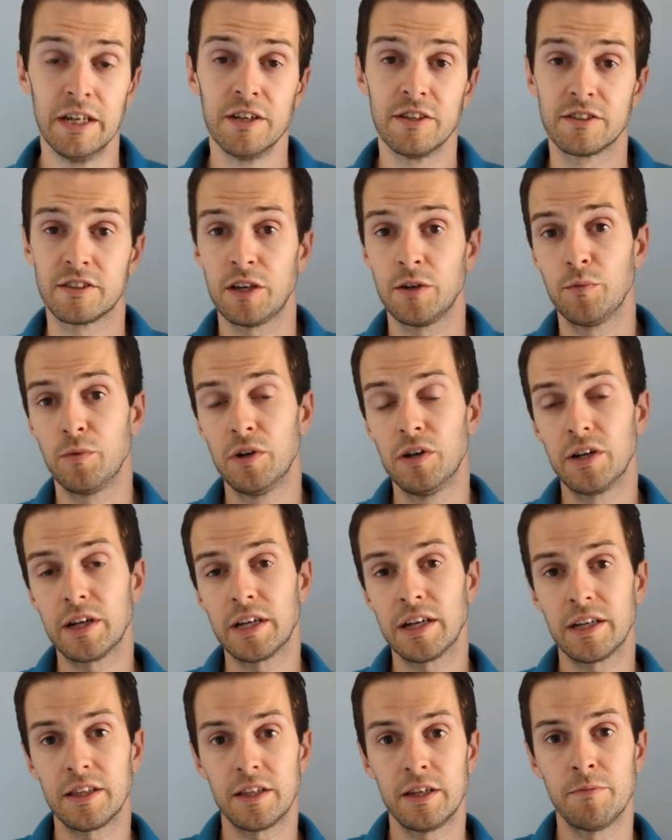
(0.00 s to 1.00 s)
So we're
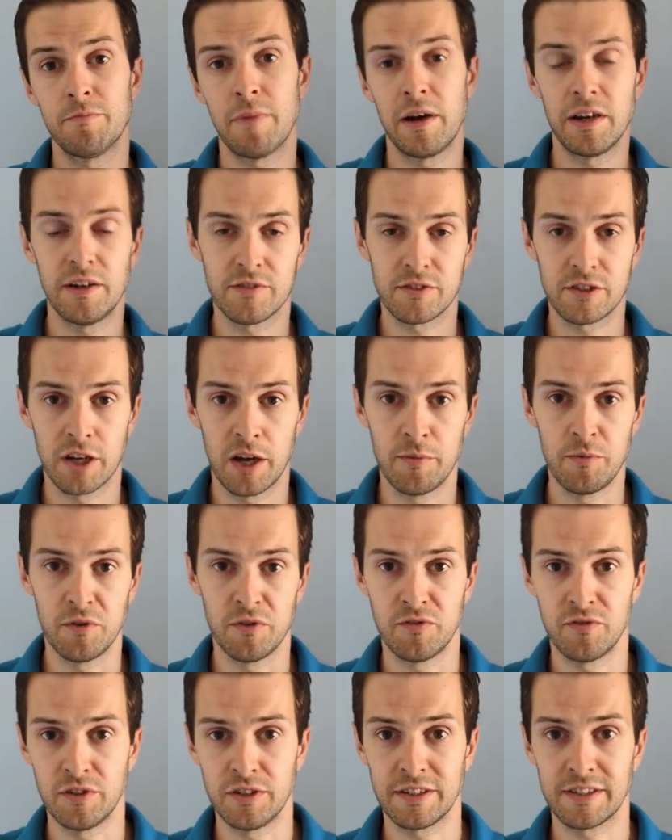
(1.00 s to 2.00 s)
looking at the amount of time your
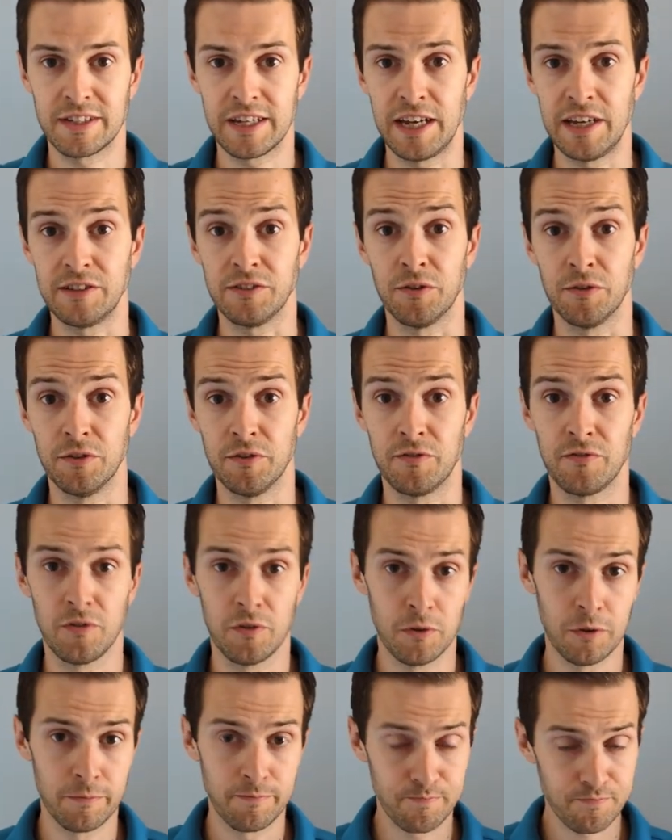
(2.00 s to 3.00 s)
foot stays on the
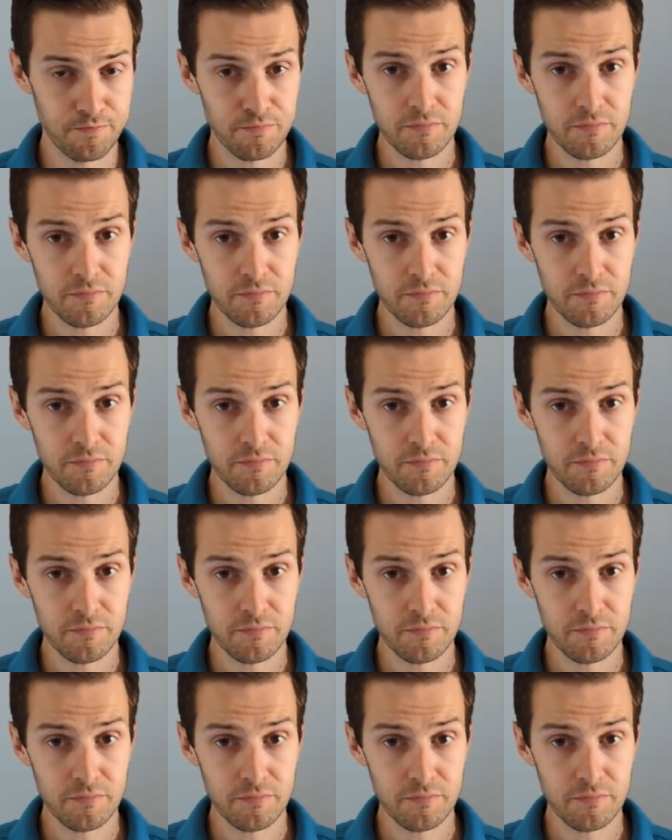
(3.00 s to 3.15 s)
floor